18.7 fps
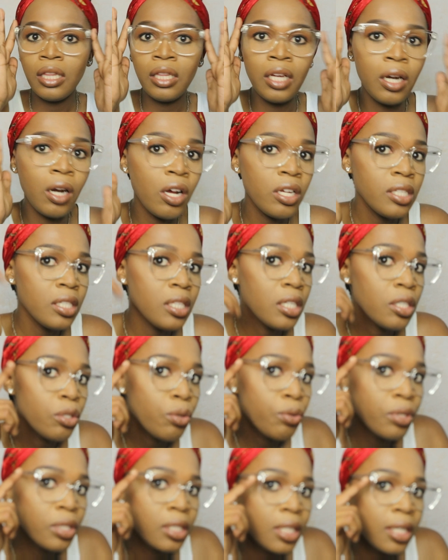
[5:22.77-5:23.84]
The glasses are
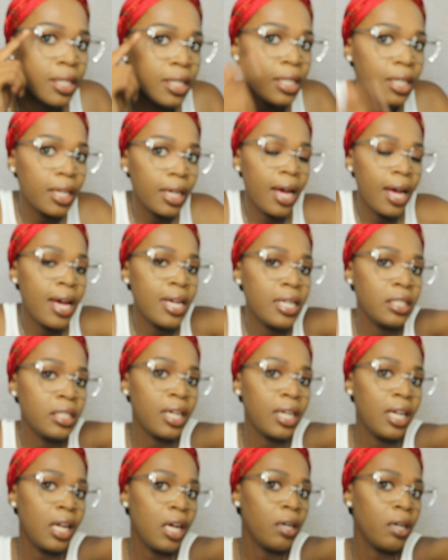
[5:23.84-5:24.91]
so sleek and
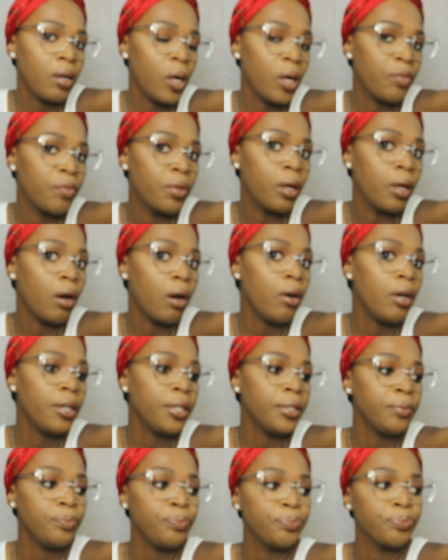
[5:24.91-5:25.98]
I love how they
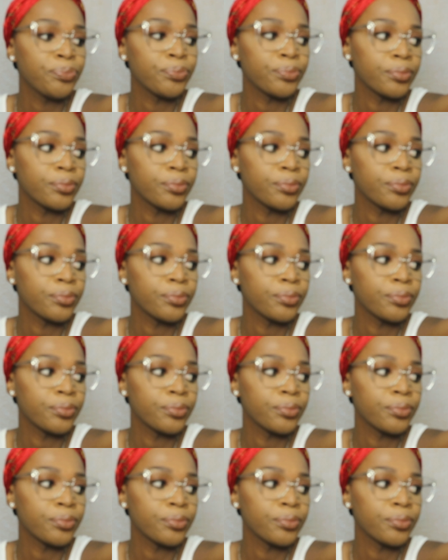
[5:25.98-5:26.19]
are.